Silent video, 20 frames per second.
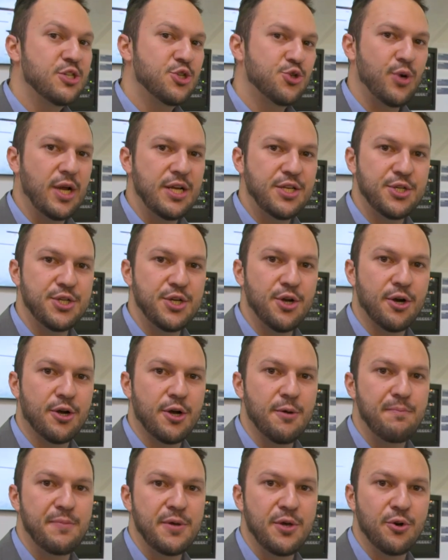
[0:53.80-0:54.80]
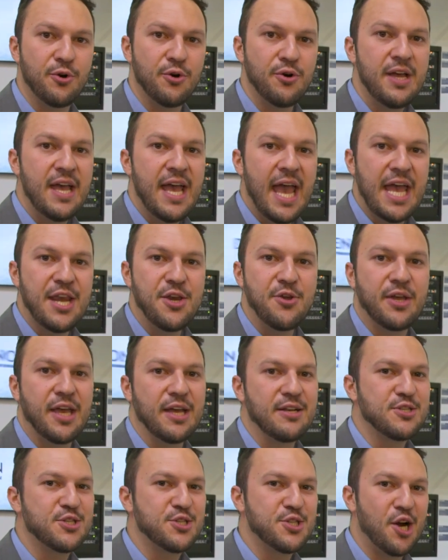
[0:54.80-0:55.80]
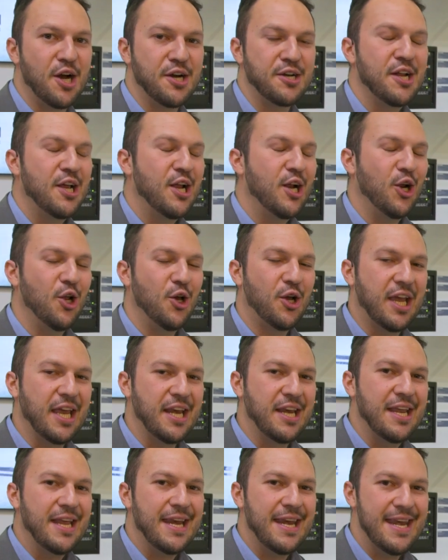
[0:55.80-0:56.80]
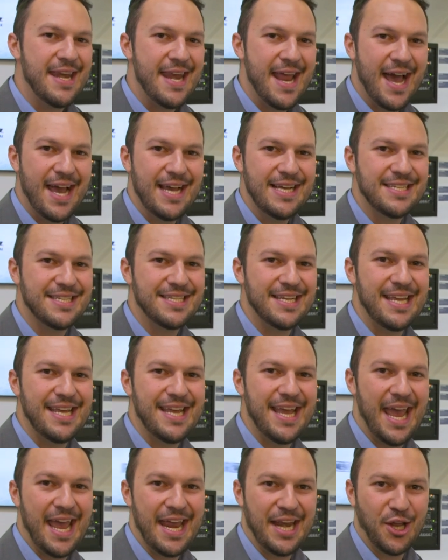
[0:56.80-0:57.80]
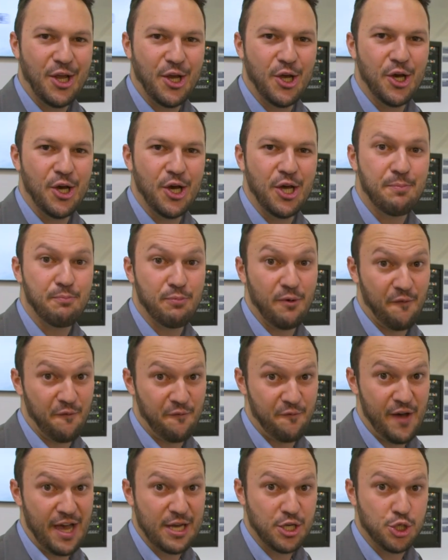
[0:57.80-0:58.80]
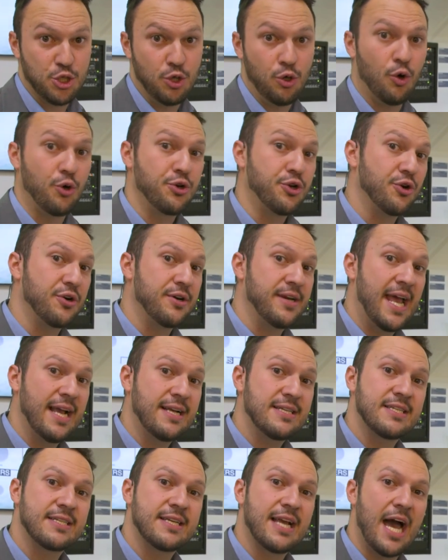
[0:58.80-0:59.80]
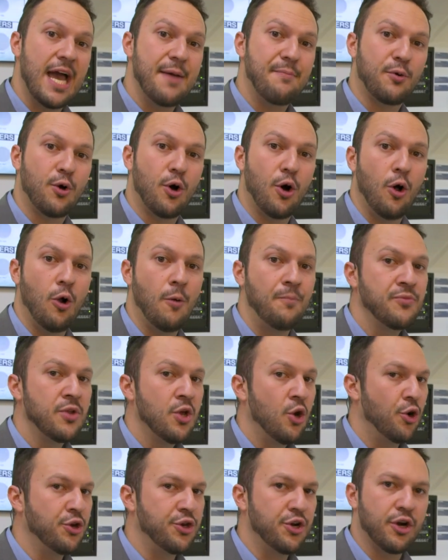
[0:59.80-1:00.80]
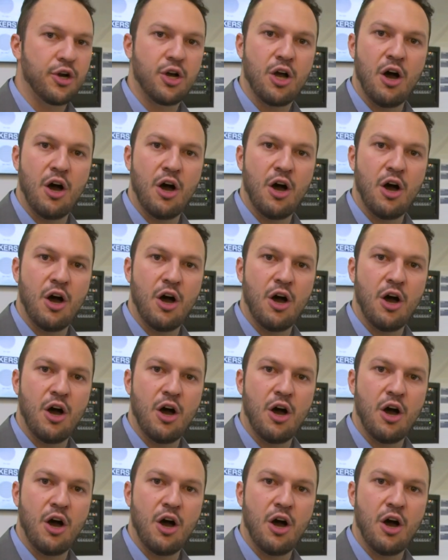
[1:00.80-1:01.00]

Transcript: straight to your computer and you can start looking nicely and good professional on your next Skype call, on your